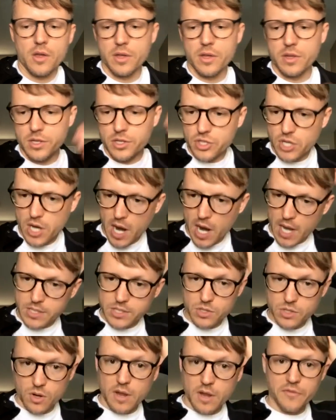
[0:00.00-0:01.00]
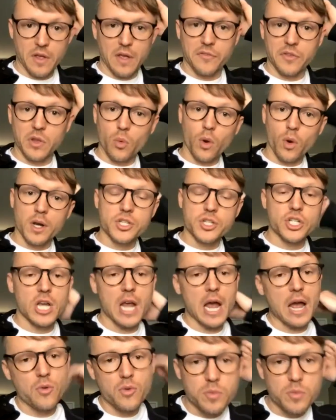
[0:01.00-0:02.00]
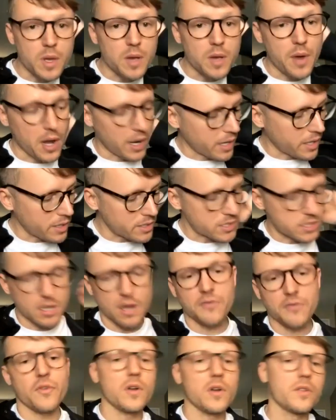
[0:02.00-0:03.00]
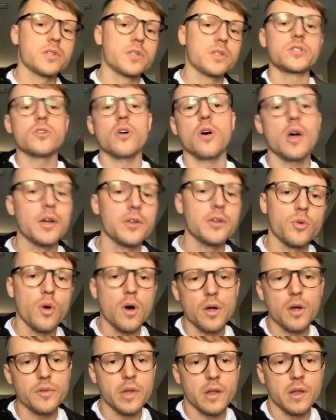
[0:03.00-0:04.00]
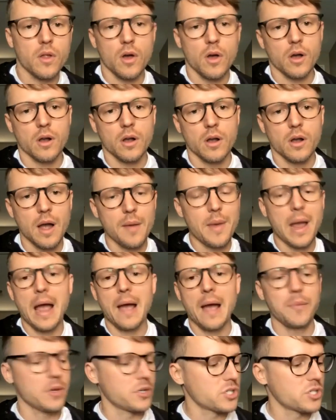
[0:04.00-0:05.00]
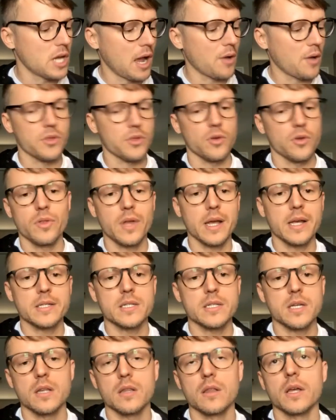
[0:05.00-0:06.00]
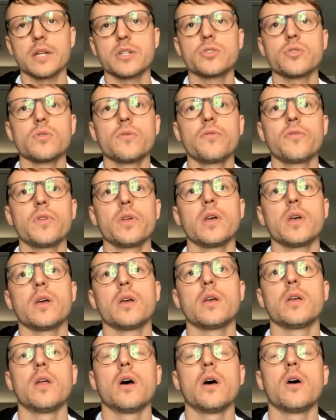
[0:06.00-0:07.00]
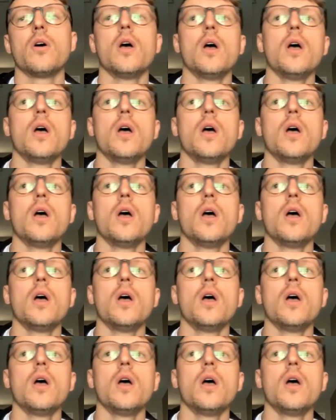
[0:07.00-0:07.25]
group in the chat. Okay. So if you want to chat with me about any of this stuff, this is all I do all day long. I'm happy to chat with you. And like I said, like truthfully, you know,